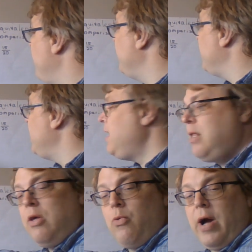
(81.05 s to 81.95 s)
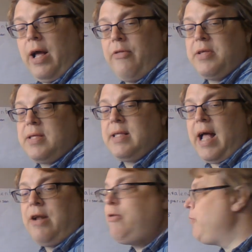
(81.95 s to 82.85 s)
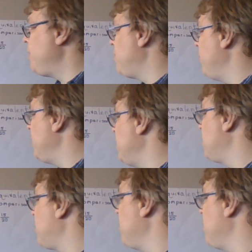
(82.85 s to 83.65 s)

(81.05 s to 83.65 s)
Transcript: The easy way, the standard way to do it is to